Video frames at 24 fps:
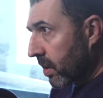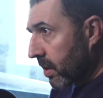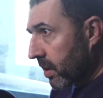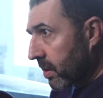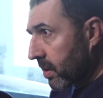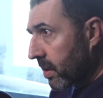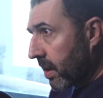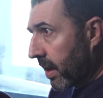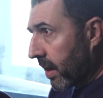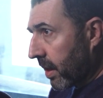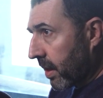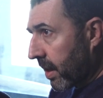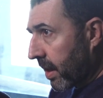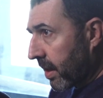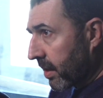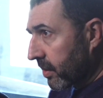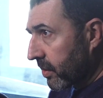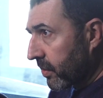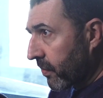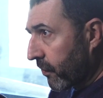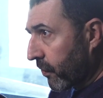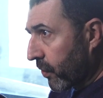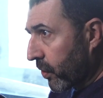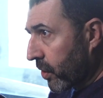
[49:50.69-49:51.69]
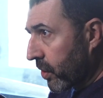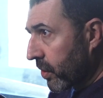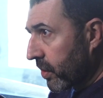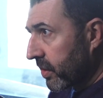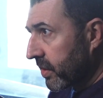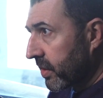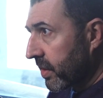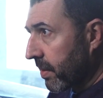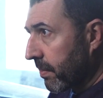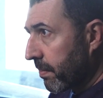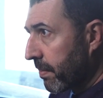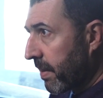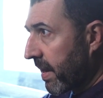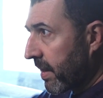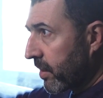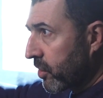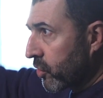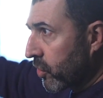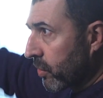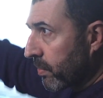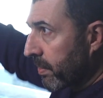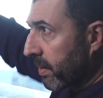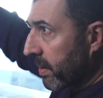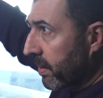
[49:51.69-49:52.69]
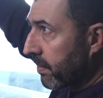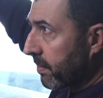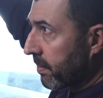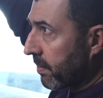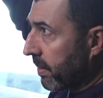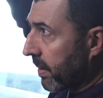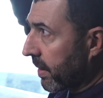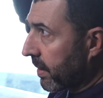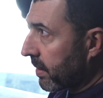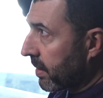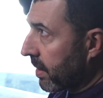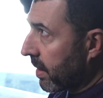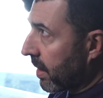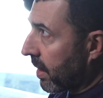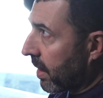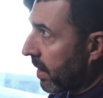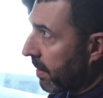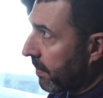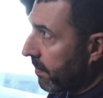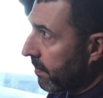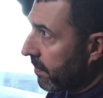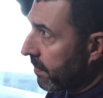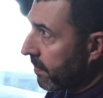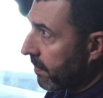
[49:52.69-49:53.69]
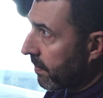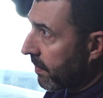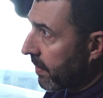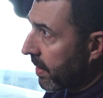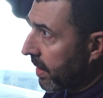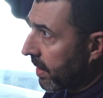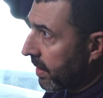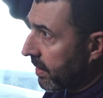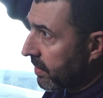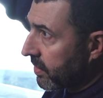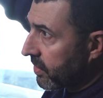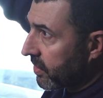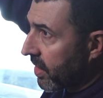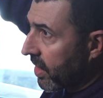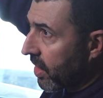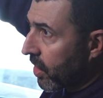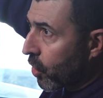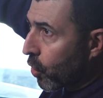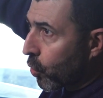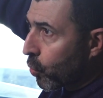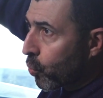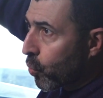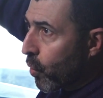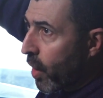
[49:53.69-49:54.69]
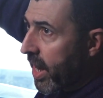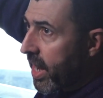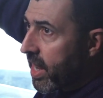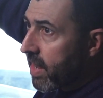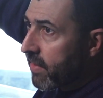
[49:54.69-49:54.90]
it and for you to see a picture, but it's an array